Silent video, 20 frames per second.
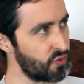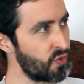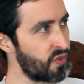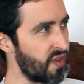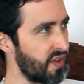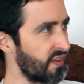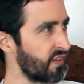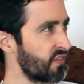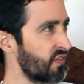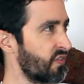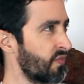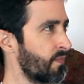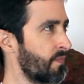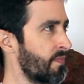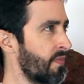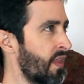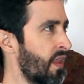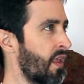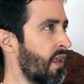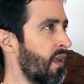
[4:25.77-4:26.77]
things.
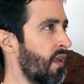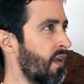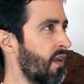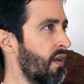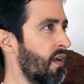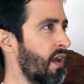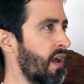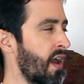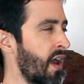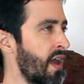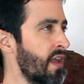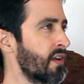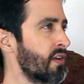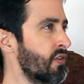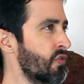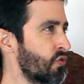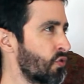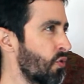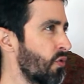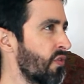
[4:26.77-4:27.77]
How to
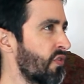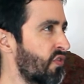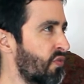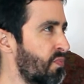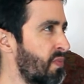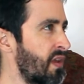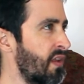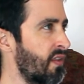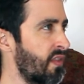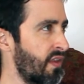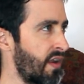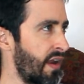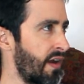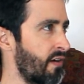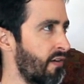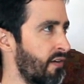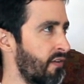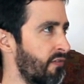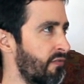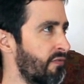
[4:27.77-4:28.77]
control the speed of the
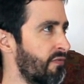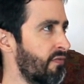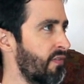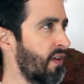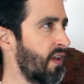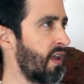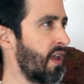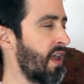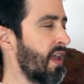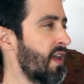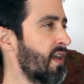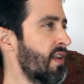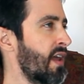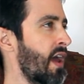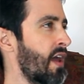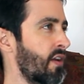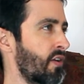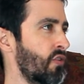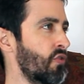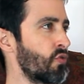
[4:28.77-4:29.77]
narrative, and
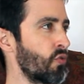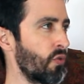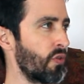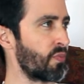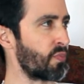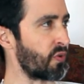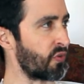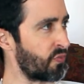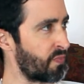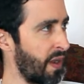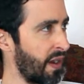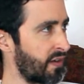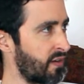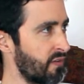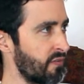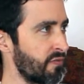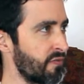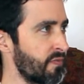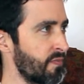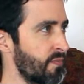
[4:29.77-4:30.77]
how to control the
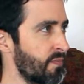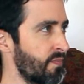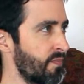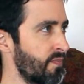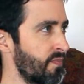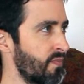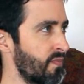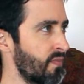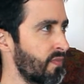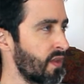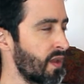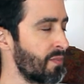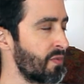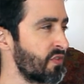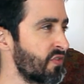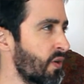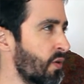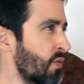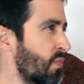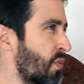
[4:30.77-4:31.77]
perspective. I'm going
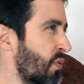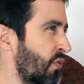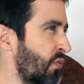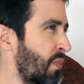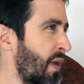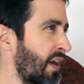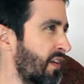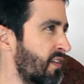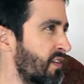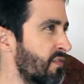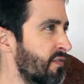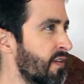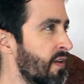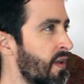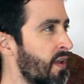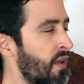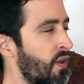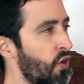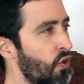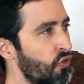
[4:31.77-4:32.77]
to start with perspective.
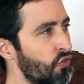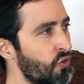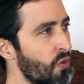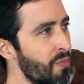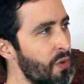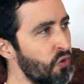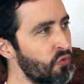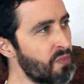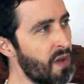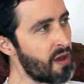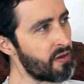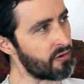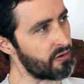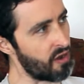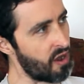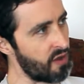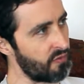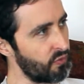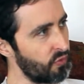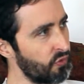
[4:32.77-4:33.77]
So most modern
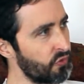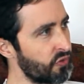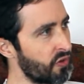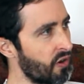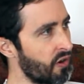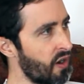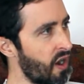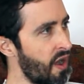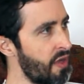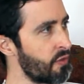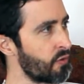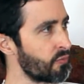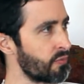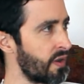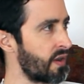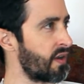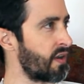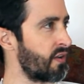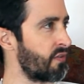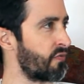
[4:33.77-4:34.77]
novels are either
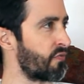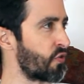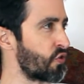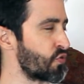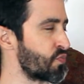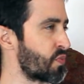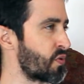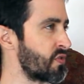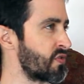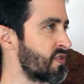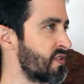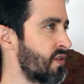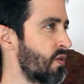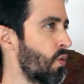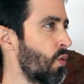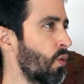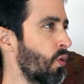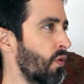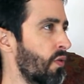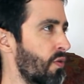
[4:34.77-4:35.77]
written in first person
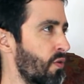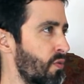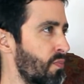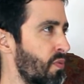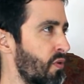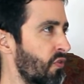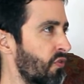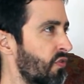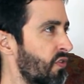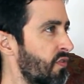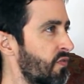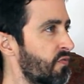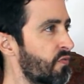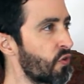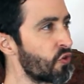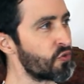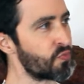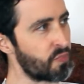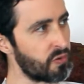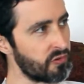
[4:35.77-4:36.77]
or third person.
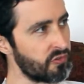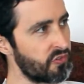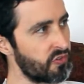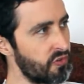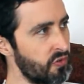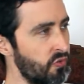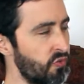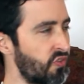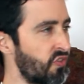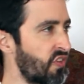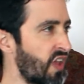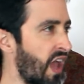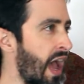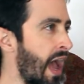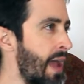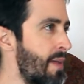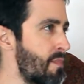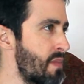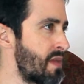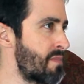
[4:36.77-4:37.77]
First person uses
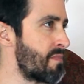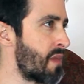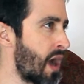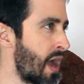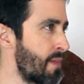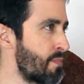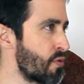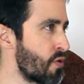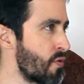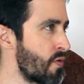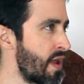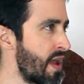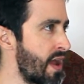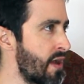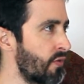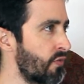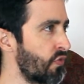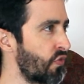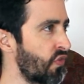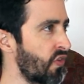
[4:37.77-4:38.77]
I, me, my
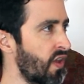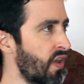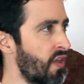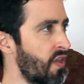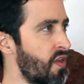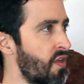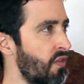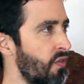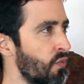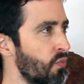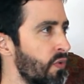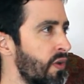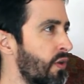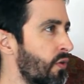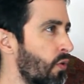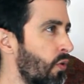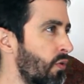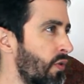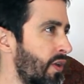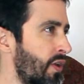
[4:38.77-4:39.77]
pronouns, and the reader only